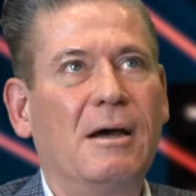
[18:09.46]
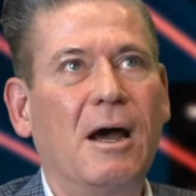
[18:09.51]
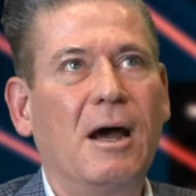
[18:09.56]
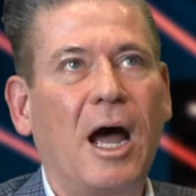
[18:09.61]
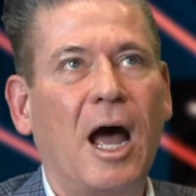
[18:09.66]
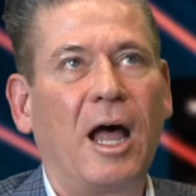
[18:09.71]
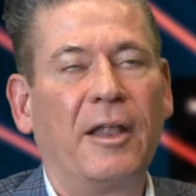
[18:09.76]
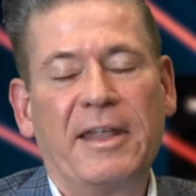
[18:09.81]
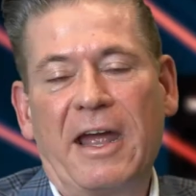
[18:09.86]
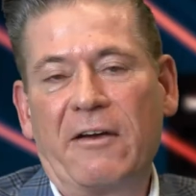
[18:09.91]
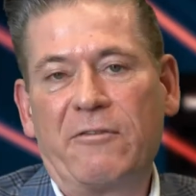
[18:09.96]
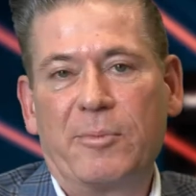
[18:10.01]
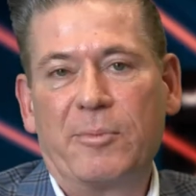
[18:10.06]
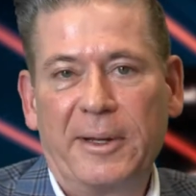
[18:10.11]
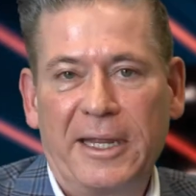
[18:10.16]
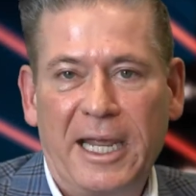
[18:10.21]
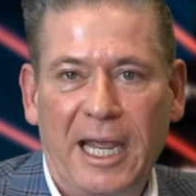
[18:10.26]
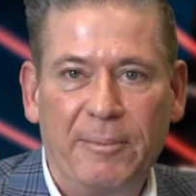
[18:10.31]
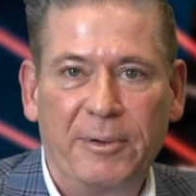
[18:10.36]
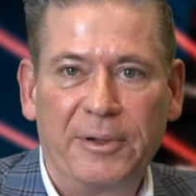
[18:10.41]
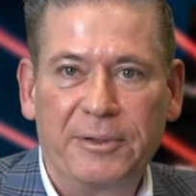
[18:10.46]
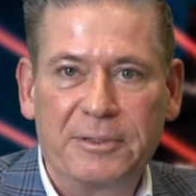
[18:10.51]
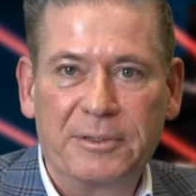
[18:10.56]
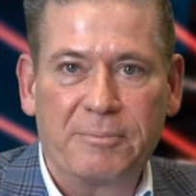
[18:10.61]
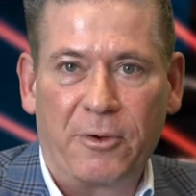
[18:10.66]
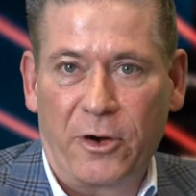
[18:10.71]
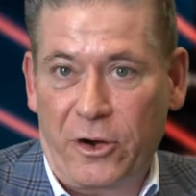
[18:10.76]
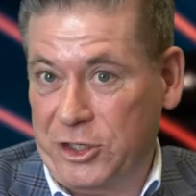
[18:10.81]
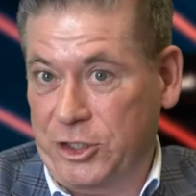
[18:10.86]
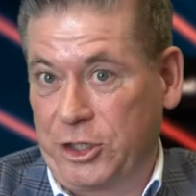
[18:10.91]
"I'll never be able,"
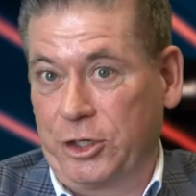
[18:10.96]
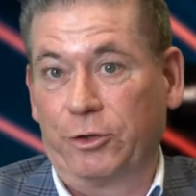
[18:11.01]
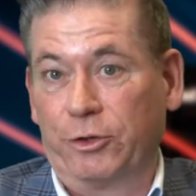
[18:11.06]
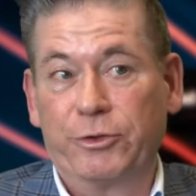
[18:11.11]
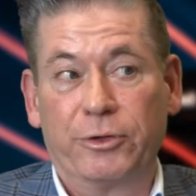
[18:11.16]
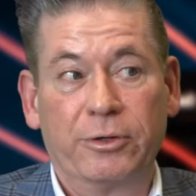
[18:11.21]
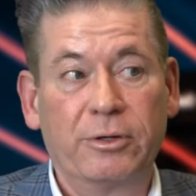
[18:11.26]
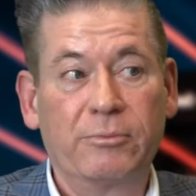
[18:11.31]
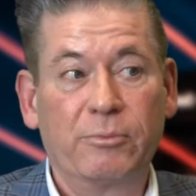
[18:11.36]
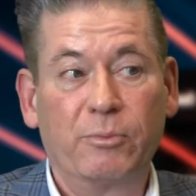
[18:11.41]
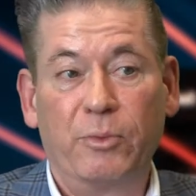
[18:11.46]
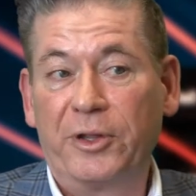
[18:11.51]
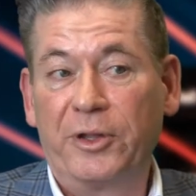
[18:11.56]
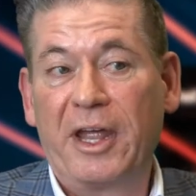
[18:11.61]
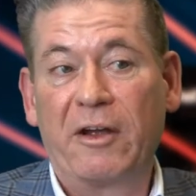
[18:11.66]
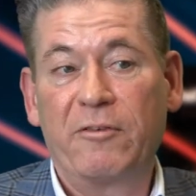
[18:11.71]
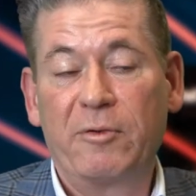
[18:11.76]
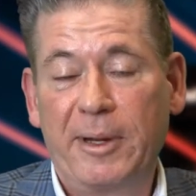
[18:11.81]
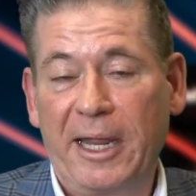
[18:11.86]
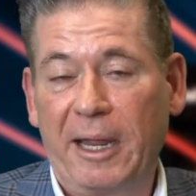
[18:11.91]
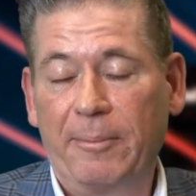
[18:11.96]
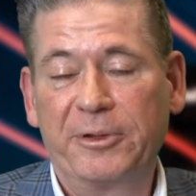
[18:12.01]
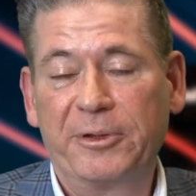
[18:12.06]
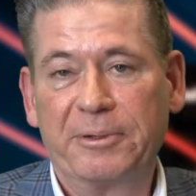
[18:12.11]
or children will never be able